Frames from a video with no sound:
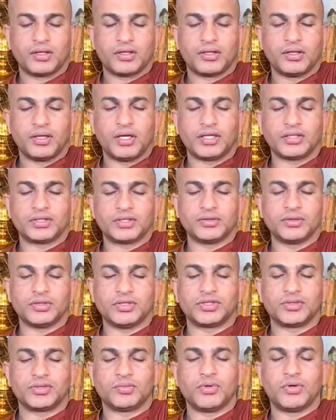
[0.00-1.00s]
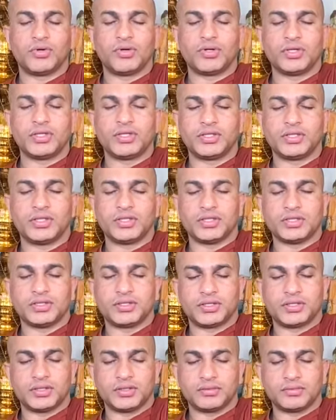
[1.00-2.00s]
Relax your small
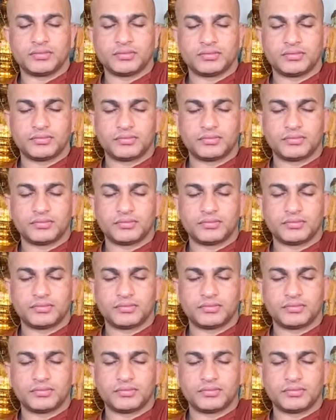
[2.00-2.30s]
intestine.